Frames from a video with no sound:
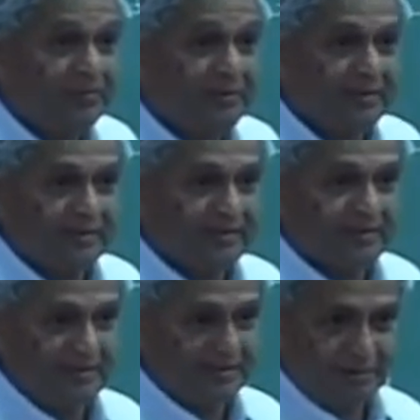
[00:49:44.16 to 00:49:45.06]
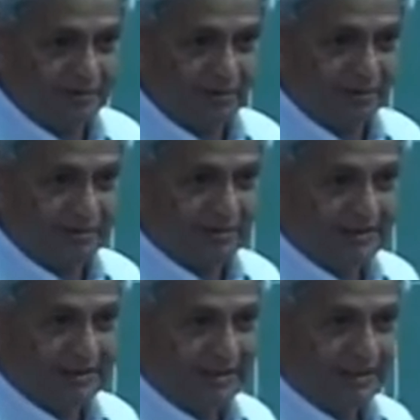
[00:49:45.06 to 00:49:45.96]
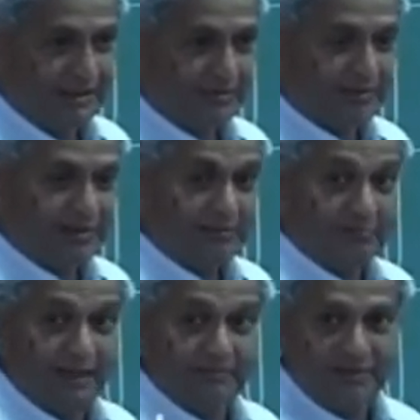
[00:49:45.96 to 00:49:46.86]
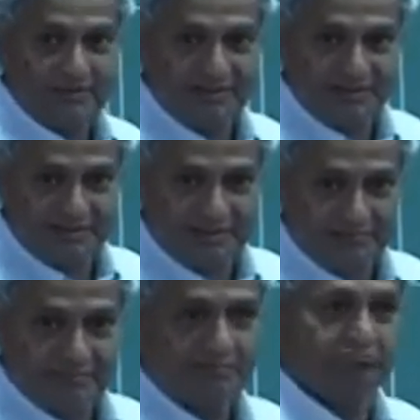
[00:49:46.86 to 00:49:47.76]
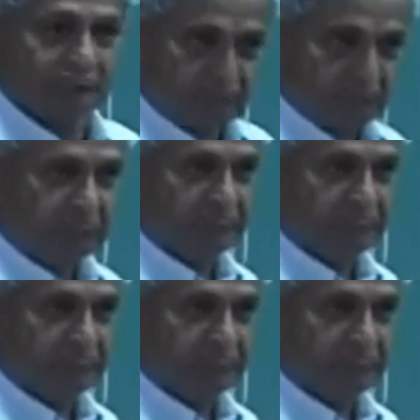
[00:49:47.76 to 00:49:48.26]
the stiffness. So, by tailoring by adjusting the layup